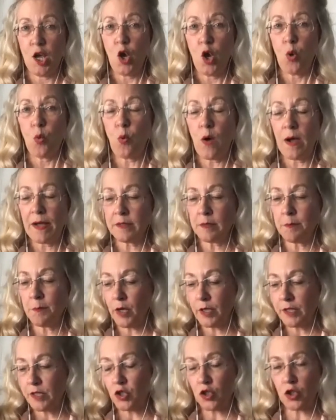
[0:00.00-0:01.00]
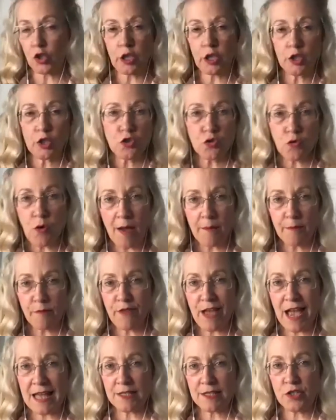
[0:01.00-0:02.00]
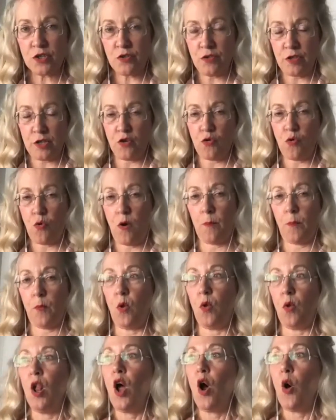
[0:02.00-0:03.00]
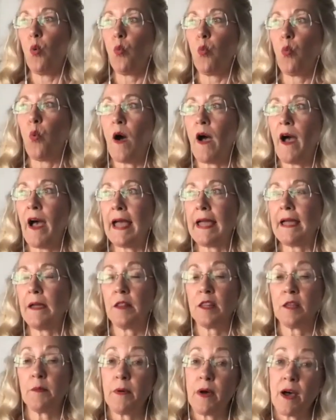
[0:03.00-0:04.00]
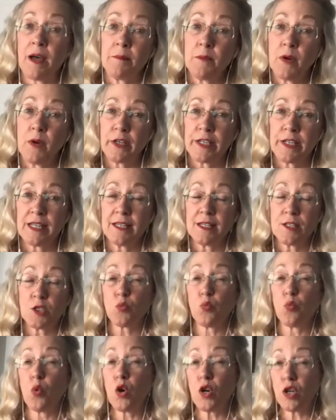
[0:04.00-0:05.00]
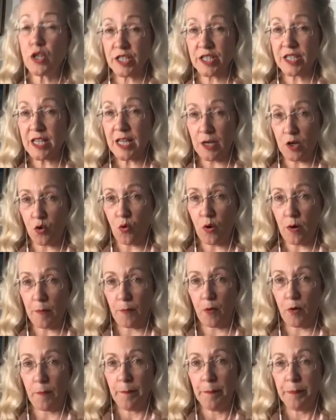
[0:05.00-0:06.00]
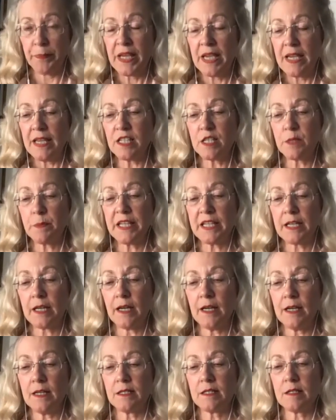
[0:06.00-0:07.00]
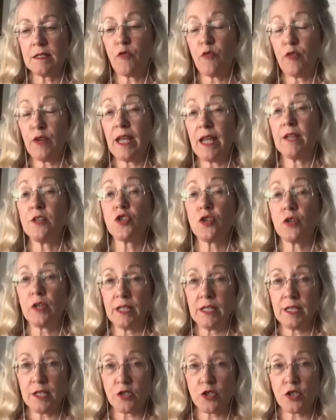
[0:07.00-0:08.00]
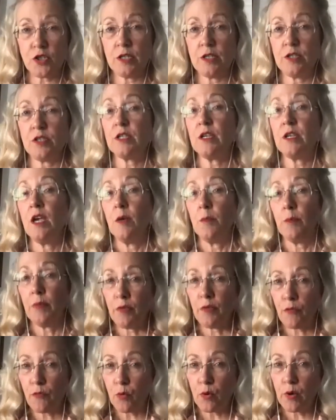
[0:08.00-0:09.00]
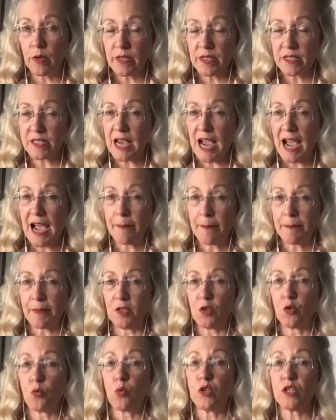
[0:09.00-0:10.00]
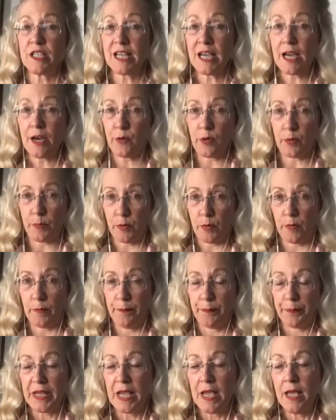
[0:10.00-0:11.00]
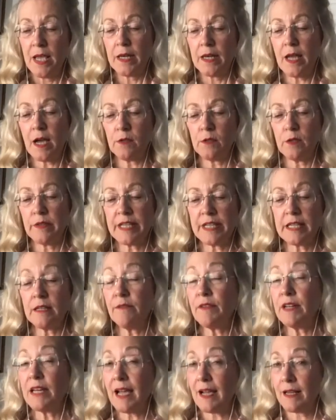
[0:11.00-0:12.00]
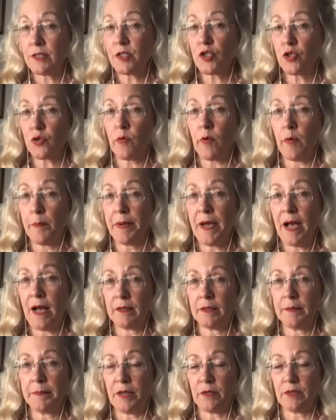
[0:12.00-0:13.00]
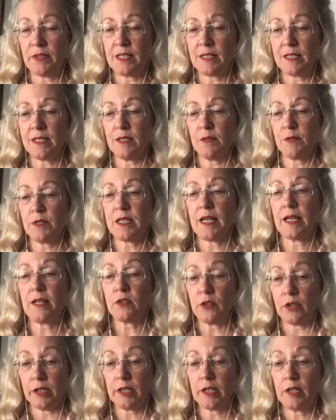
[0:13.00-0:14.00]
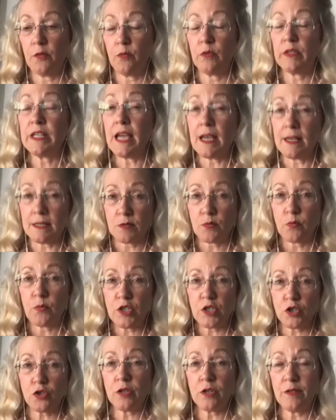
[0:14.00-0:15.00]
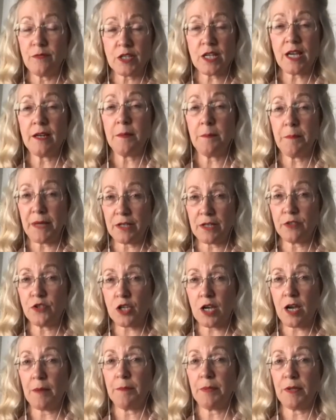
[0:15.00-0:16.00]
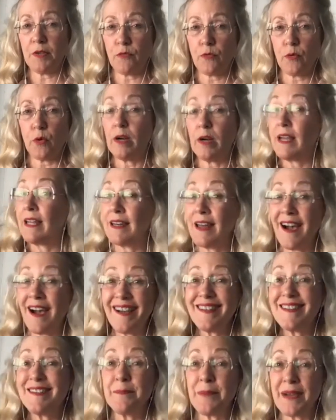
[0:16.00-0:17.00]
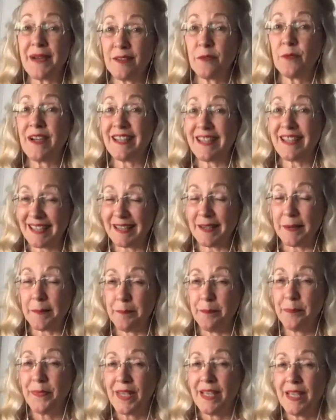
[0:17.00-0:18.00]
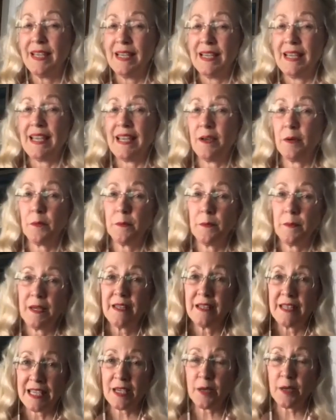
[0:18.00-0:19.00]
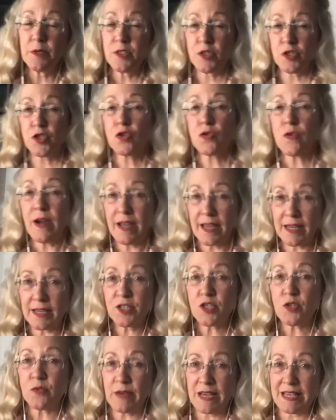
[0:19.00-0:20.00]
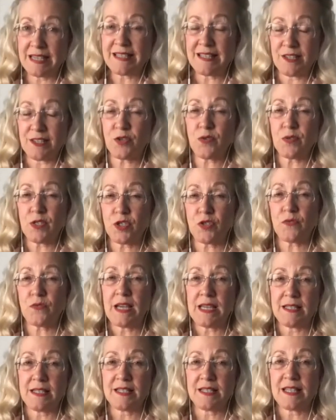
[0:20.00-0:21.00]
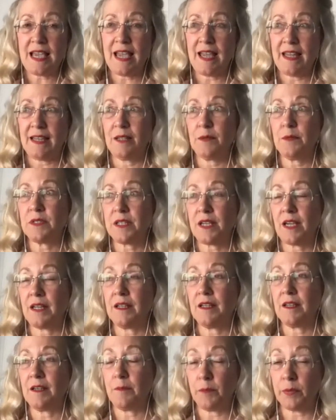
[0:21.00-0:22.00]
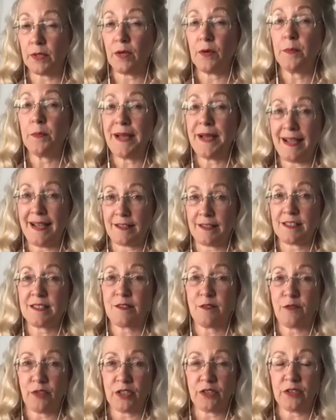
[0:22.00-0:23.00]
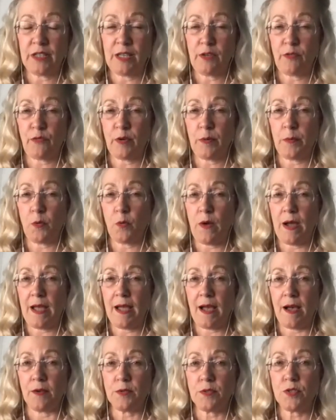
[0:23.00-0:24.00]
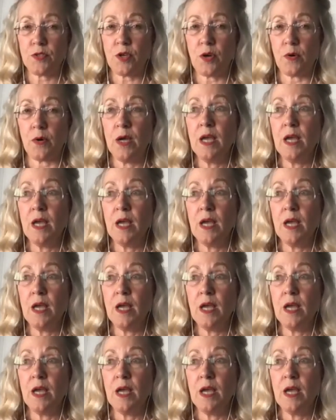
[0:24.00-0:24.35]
why the markets are going to drop faster than normal, why the bond market is worse than normal, is because the financial conditions before this happened were terrible. Now, they even asked Jerome Powell about this, and he was like, look, yes, we should have done a better job before. And not, by the way, him. He was trying to raise interest rates, and he was getting blowback severely from the White House. So